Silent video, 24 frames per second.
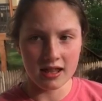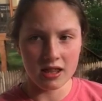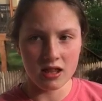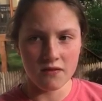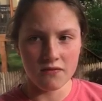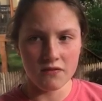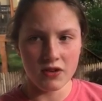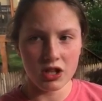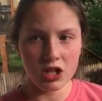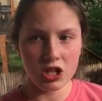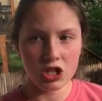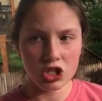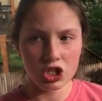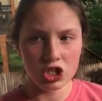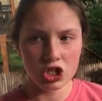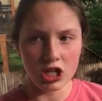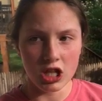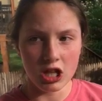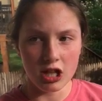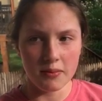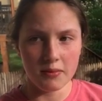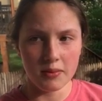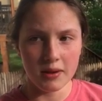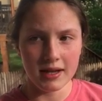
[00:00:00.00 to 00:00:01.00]
and the village
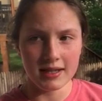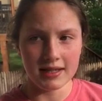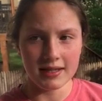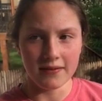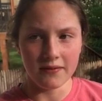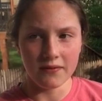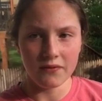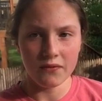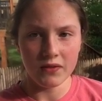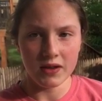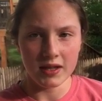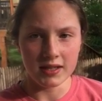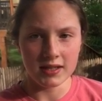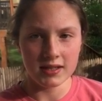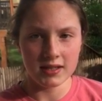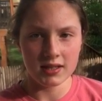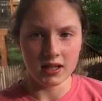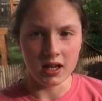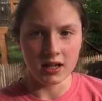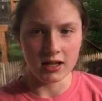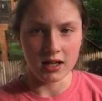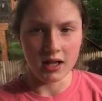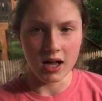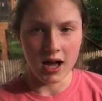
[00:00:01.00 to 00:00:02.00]
celebrates and feasts
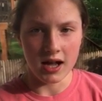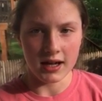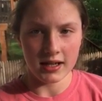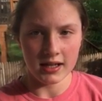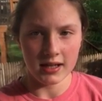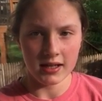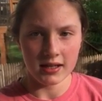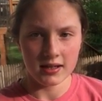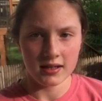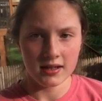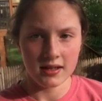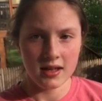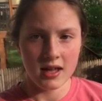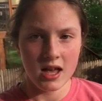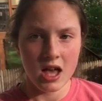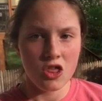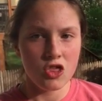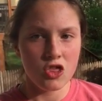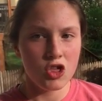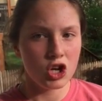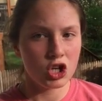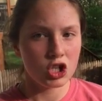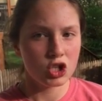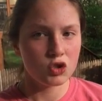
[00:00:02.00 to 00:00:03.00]
on the honey.
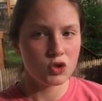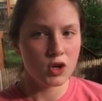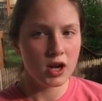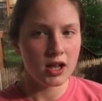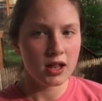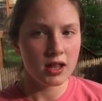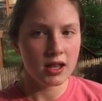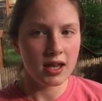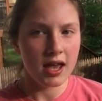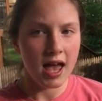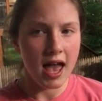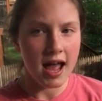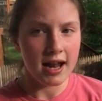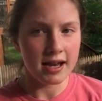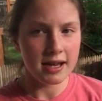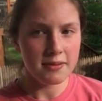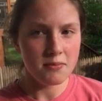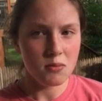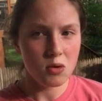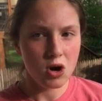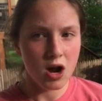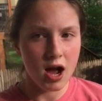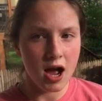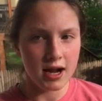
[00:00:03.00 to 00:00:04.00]
There is rarely any
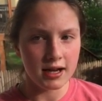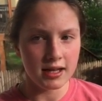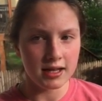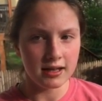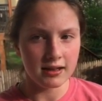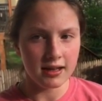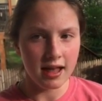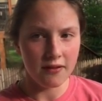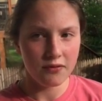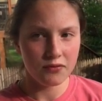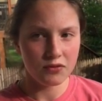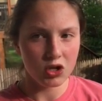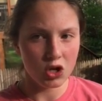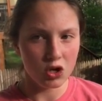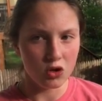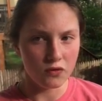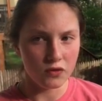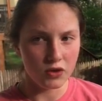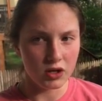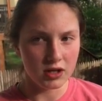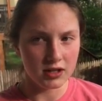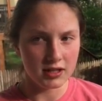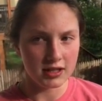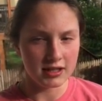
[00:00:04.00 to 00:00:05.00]
more honey left
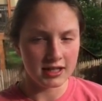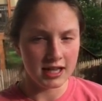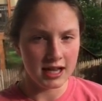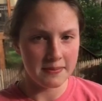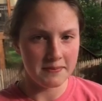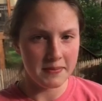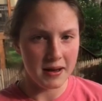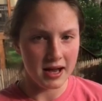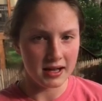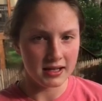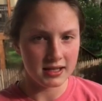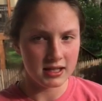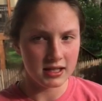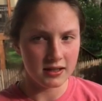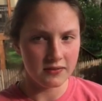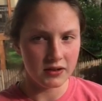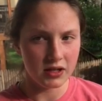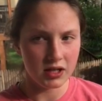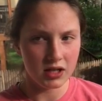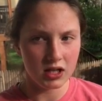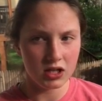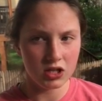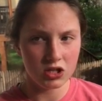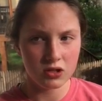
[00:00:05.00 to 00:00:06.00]
over to take back to the
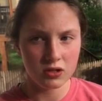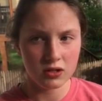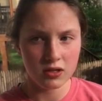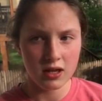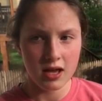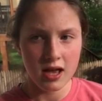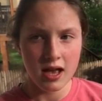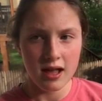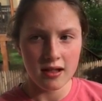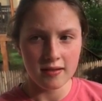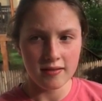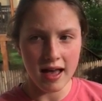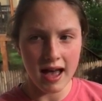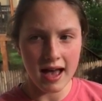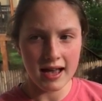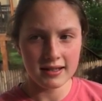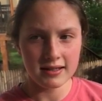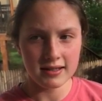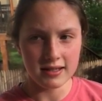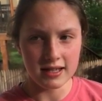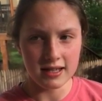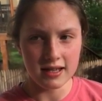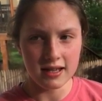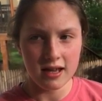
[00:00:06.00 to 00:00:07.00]
village.
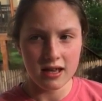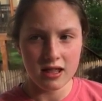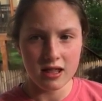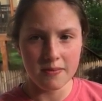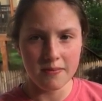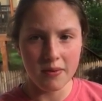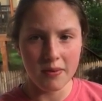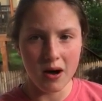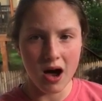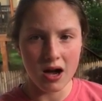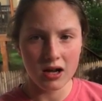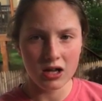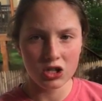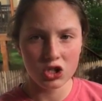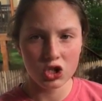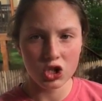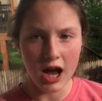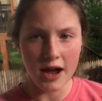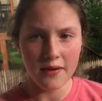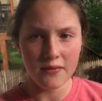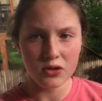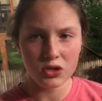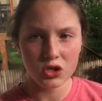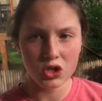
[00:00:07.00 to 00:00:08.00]
Lastly, the Baka
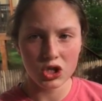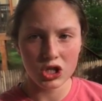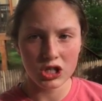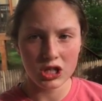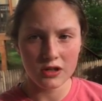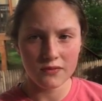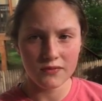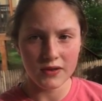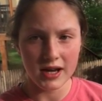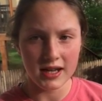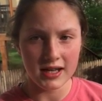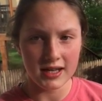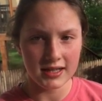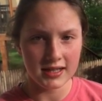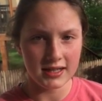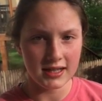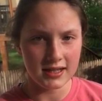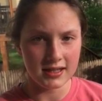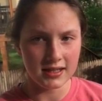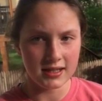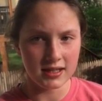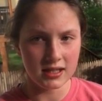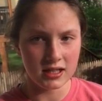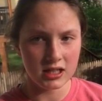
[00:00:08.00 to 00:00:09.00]
travel during the rainy
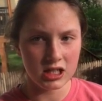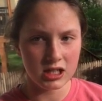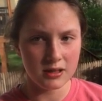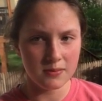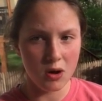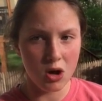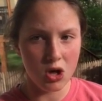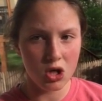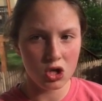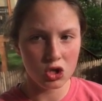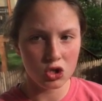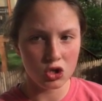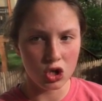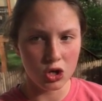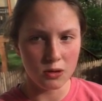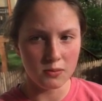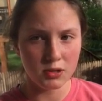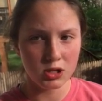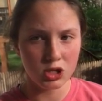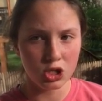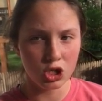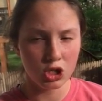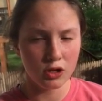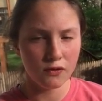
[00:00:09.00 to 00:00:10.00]
season in smaller
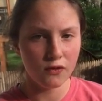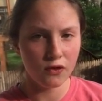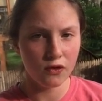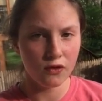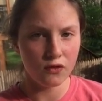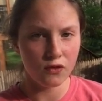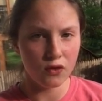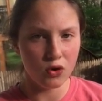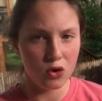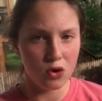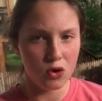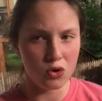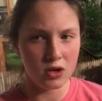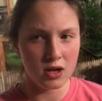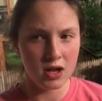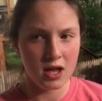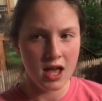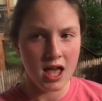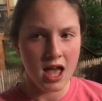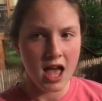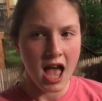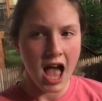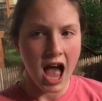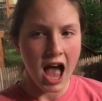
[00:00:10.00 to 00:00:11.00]
groups to look for food
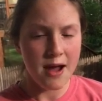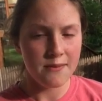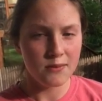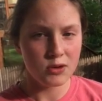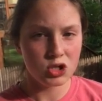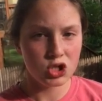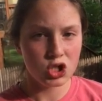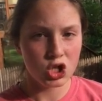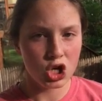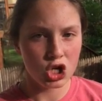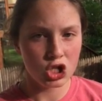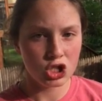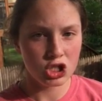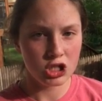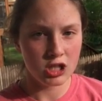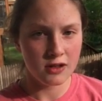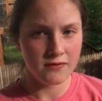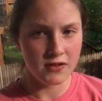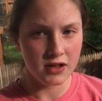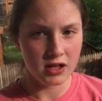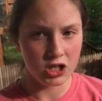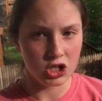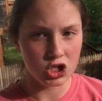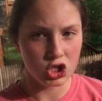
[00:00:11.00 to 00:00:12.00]
and return to the
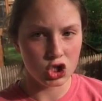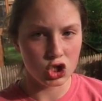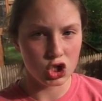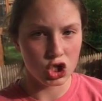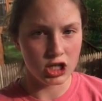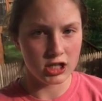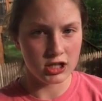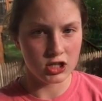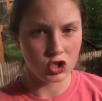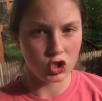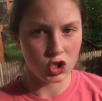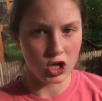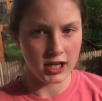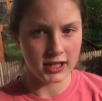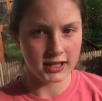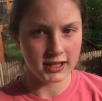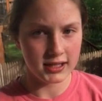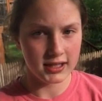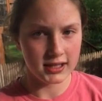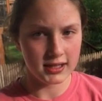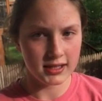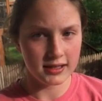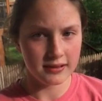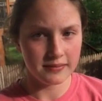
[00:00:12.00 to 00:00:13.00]
village during the dry
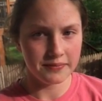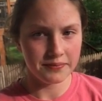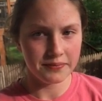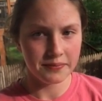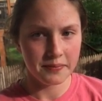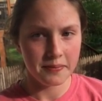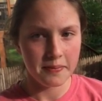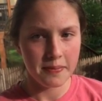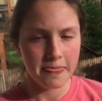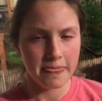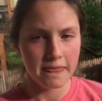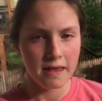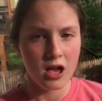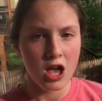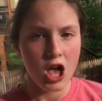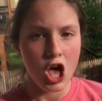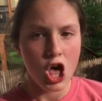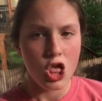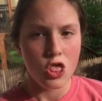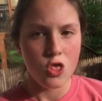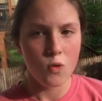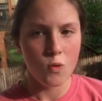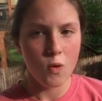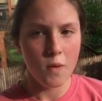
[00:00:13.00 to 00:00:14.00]
season.
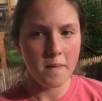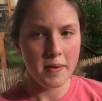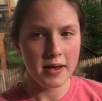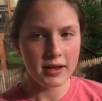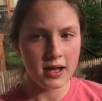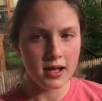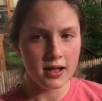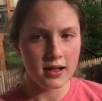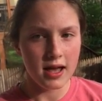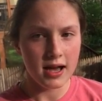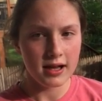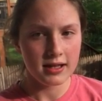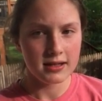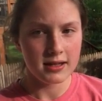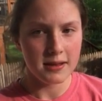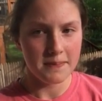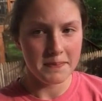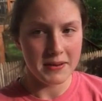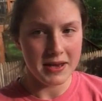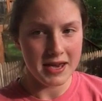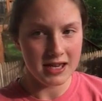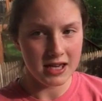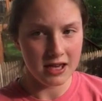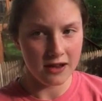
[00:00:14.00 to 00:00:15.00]
The women collect the
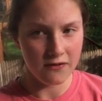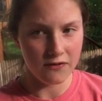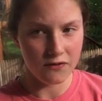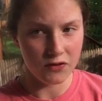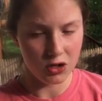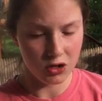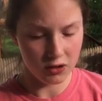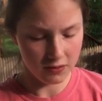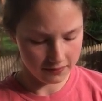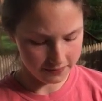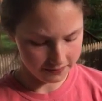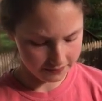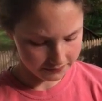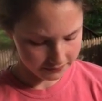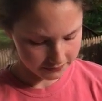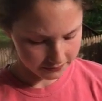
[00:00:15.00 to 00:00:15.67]
piki fruit